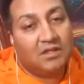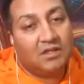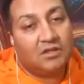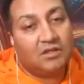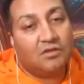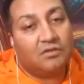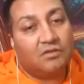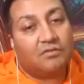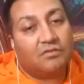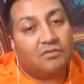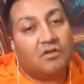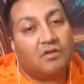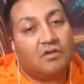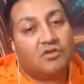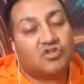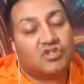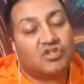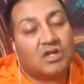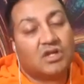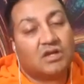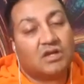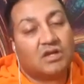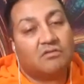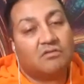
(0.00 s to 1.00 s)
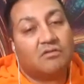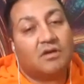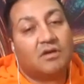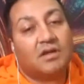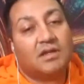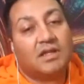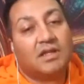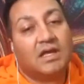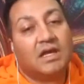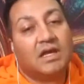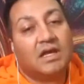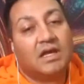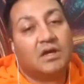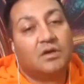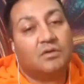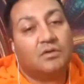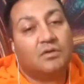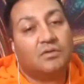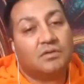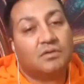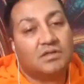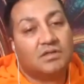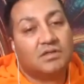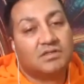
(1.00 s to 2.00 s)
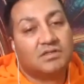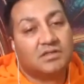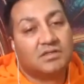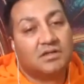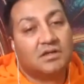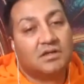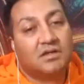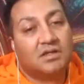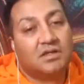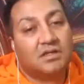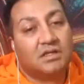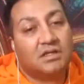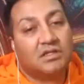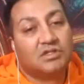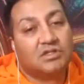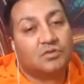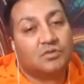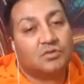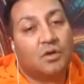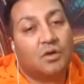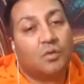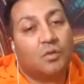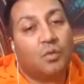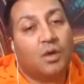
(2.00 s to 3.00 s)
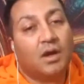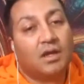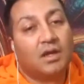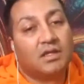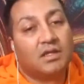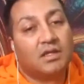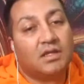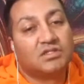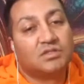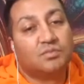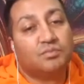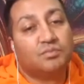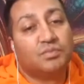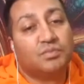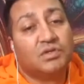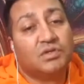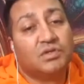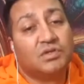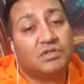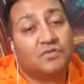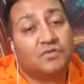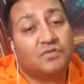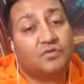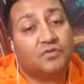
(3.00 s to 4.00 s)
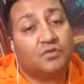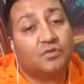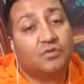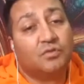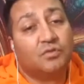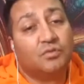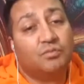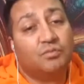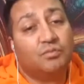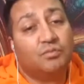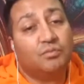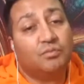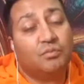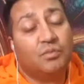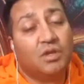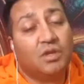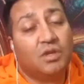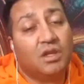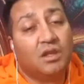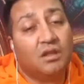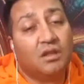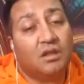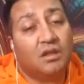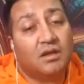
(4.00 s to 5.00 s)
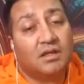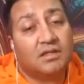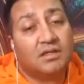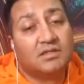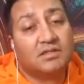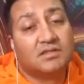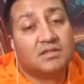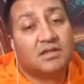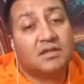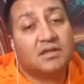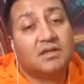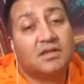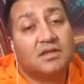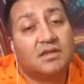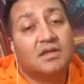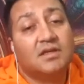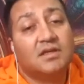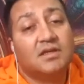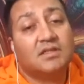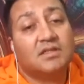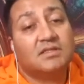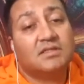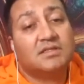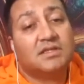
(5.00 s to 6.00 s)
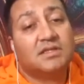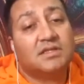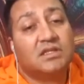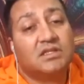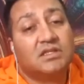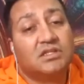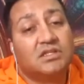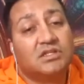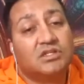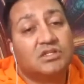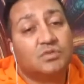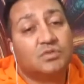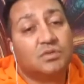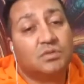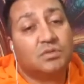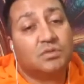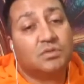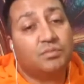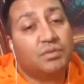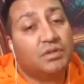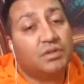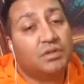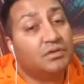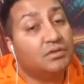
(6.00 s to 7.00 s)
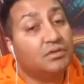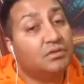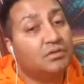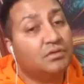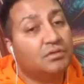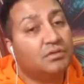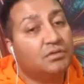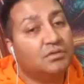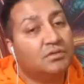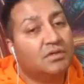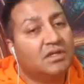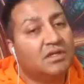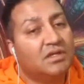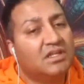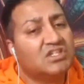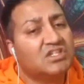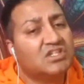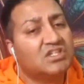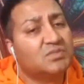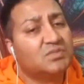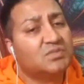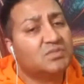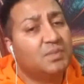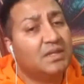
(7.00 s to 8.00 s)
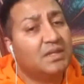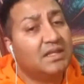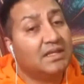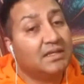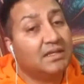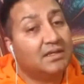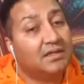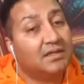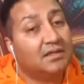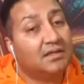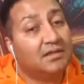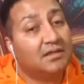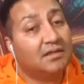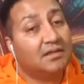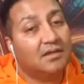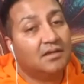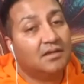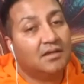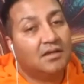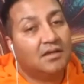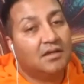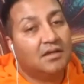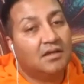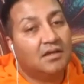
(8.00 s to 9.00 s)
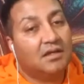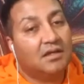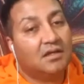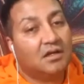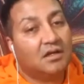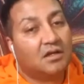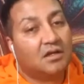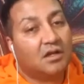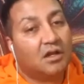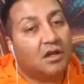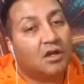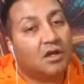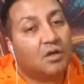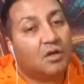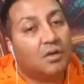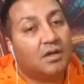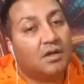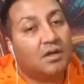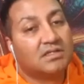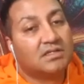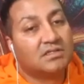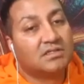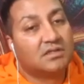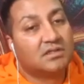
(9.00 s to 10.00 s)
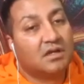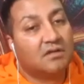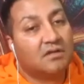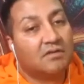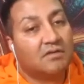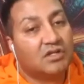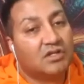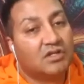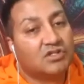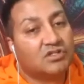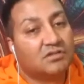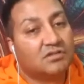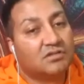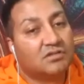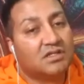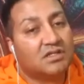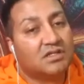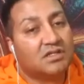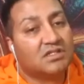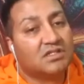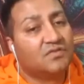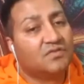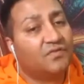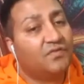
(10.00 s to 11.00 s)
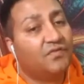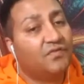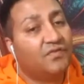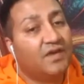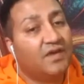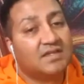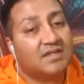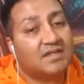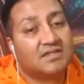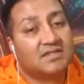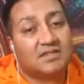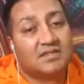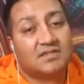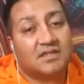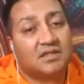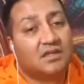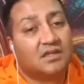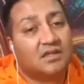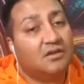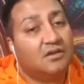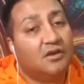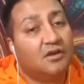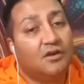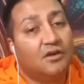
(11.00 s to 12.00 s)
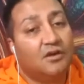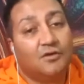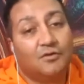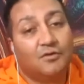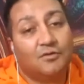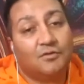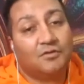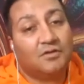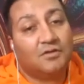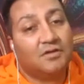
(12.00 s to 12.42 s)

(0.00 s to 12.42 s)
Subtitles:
Your throat chakra right now is turning into a white, beautiful light tinge with blue. It is spinning in a clockwise direction as fast as it can go.